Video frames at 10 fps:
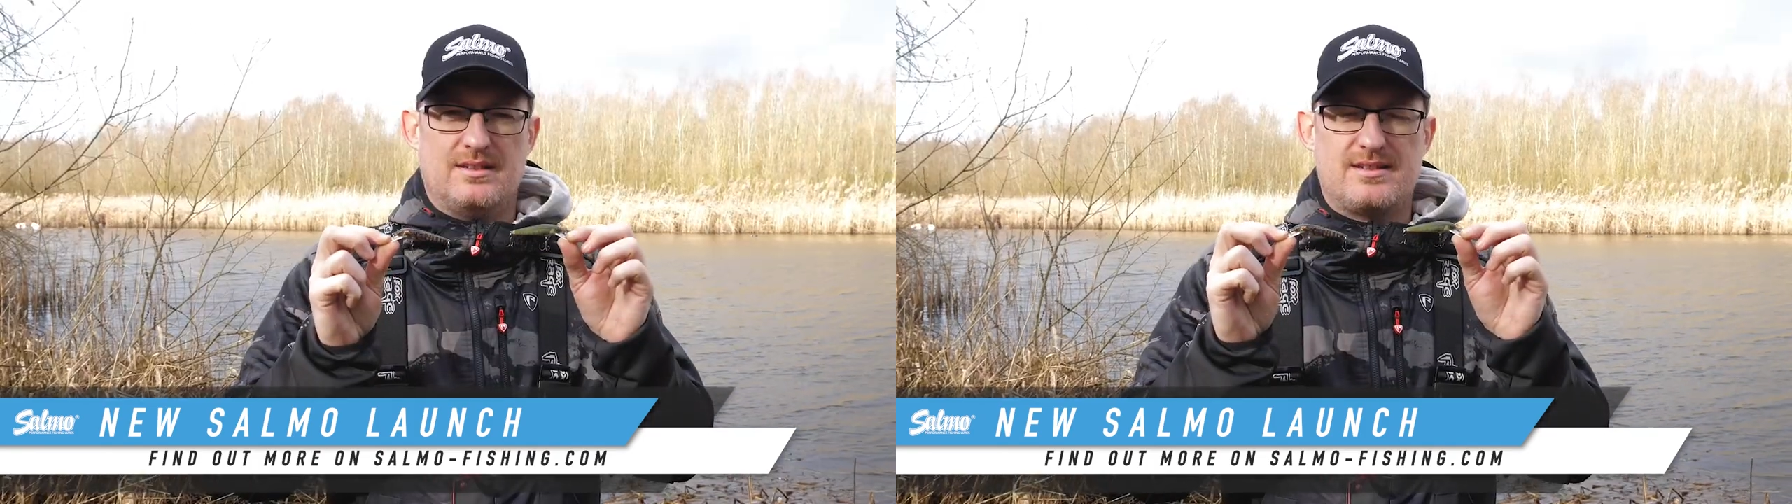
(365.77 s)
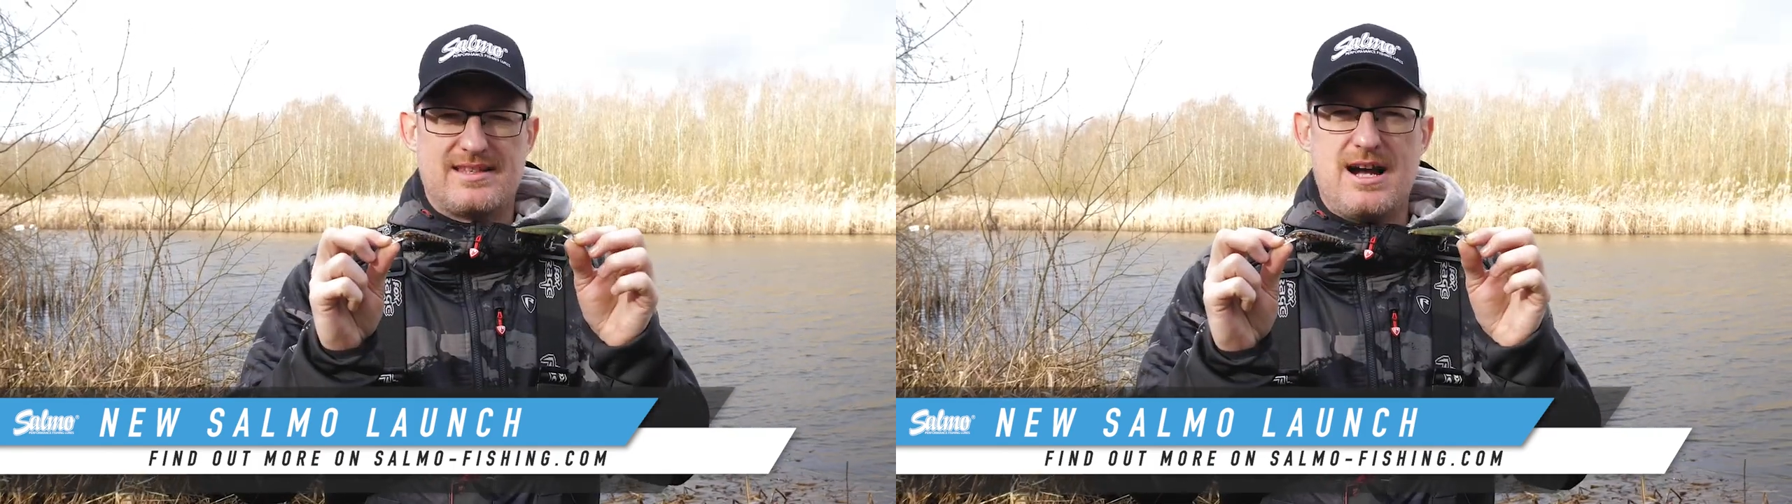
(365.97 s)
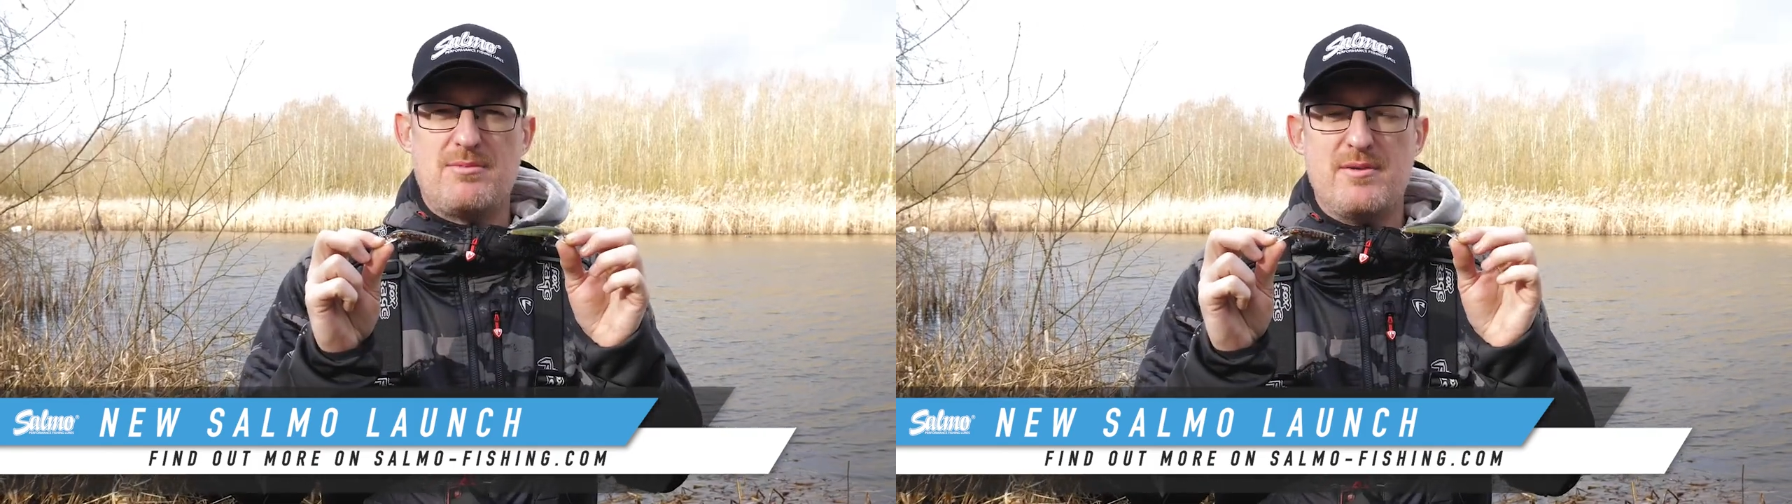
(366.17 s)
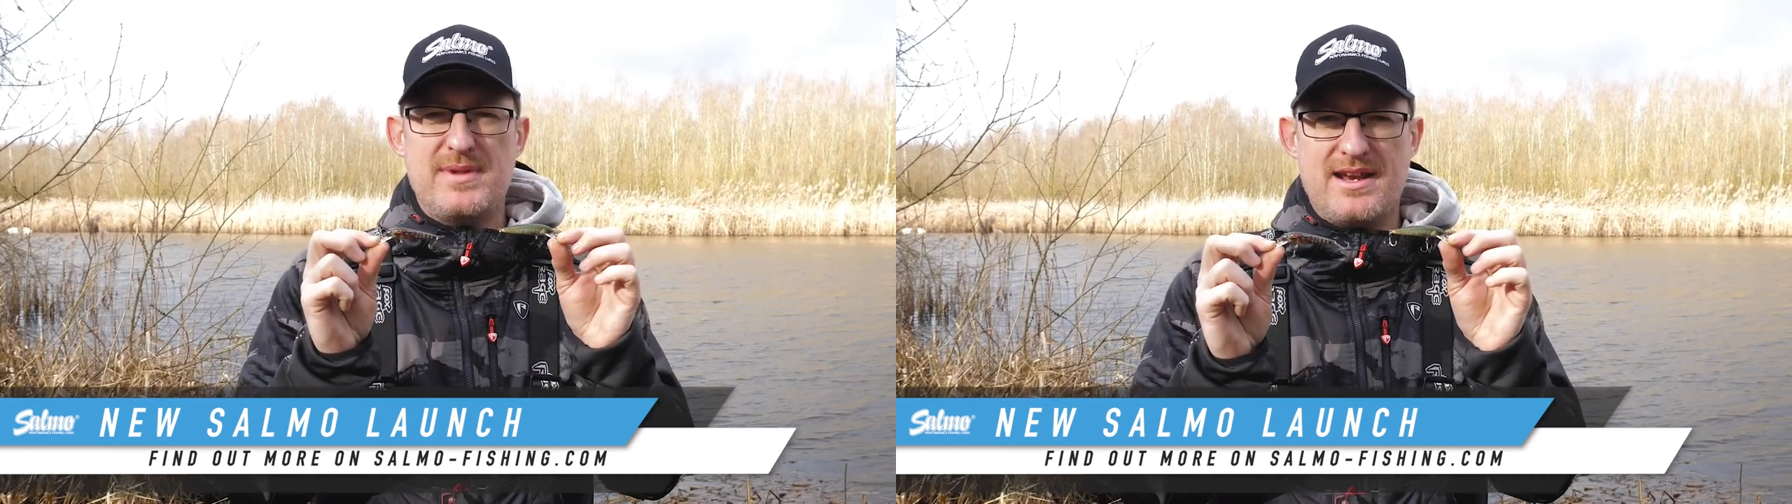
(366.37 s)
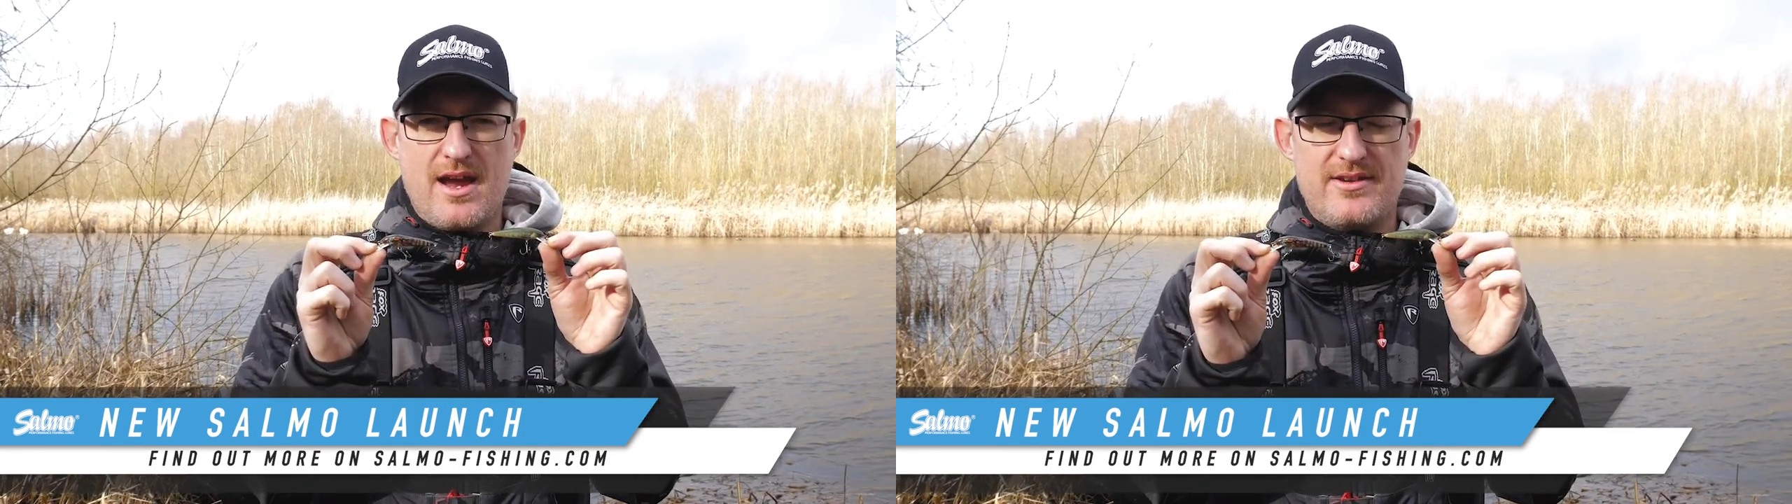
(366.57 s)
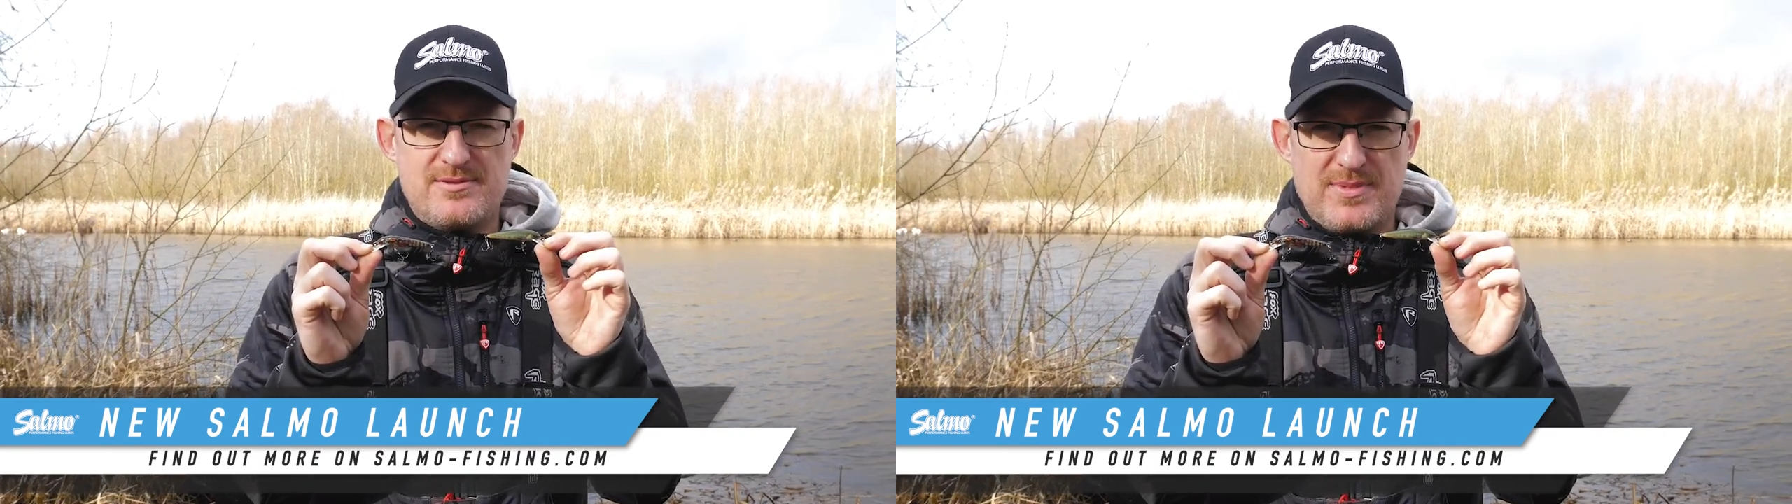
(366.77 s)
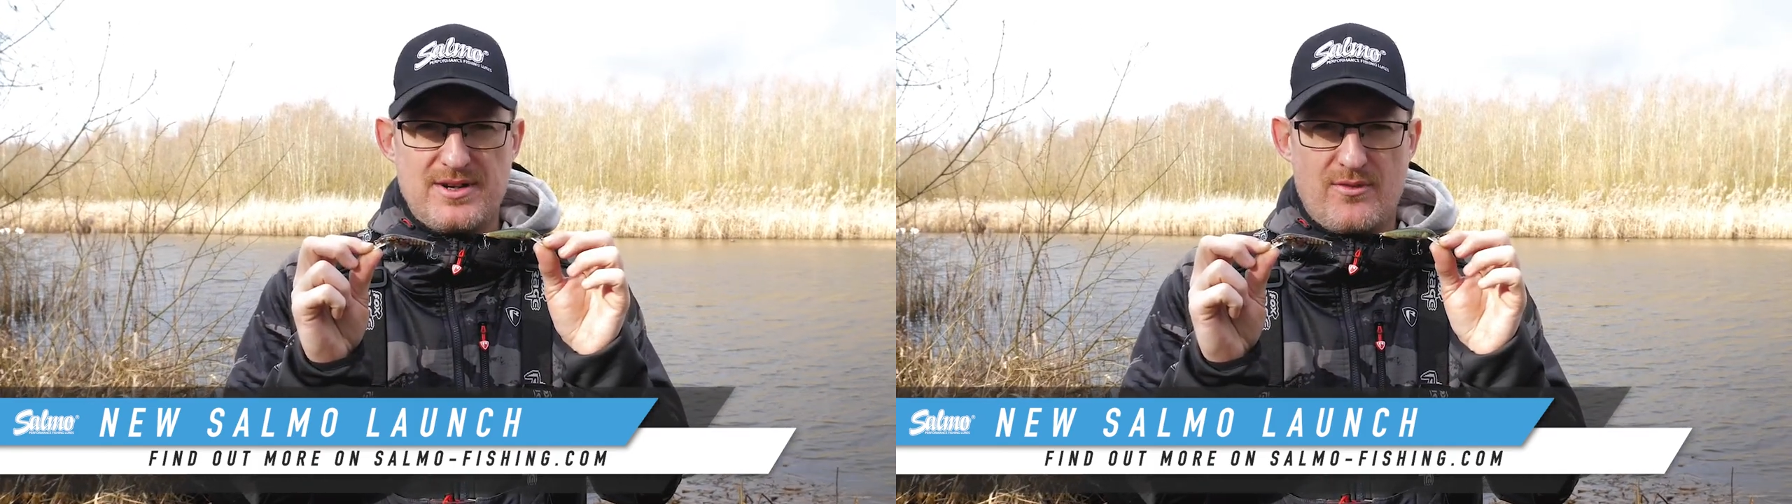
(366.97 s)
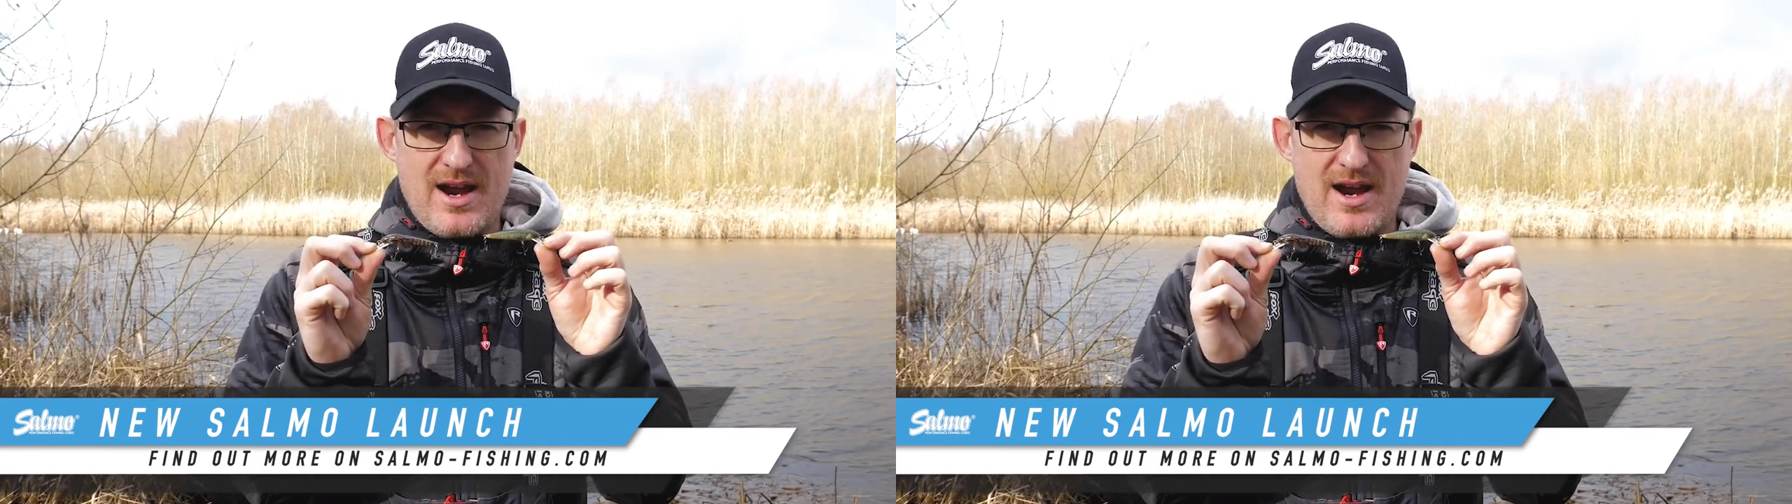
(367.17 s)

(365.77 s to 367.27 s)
The Salmo Minnow has been